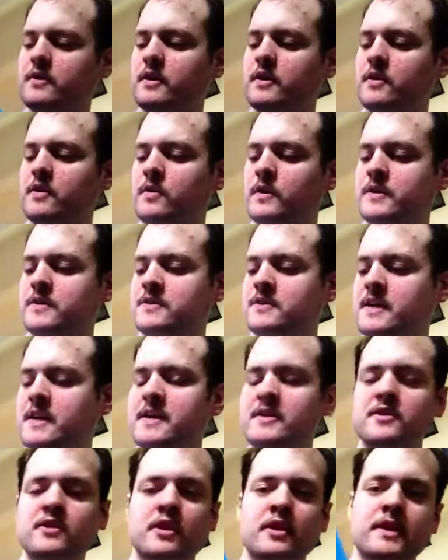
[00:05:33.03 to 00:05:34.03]
You know, it's not
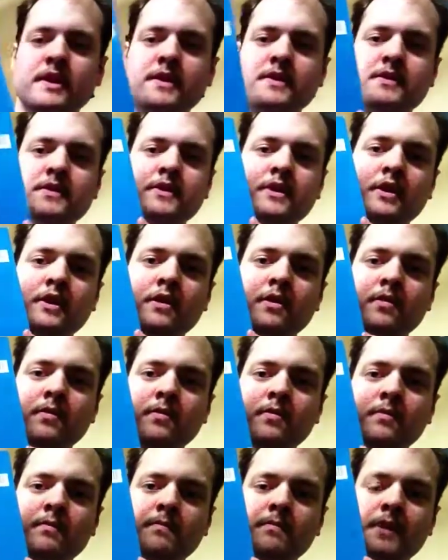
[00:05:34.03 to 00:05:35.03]
as good as you know
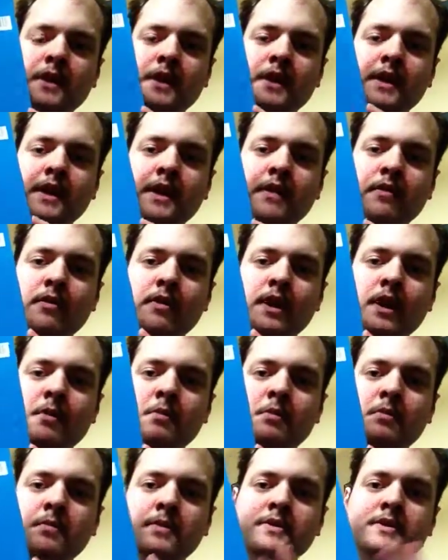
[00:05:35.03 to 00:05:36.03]
the other
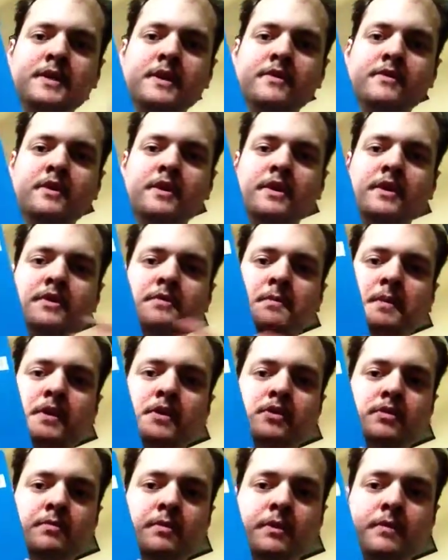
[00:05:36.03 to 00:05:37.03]
album. It's not as good as
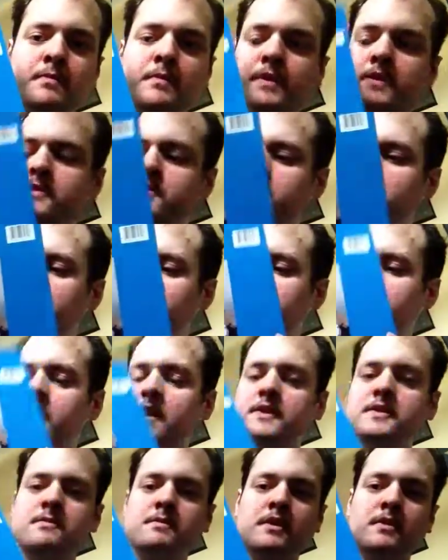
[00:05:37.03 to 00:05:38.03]
Picture Book, but still, it's
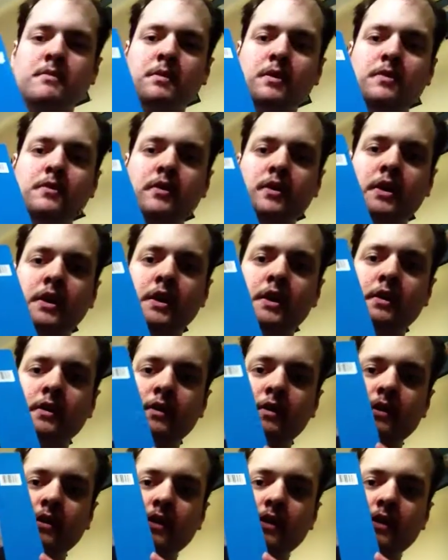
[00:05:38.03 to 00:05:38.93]
got some good music on it.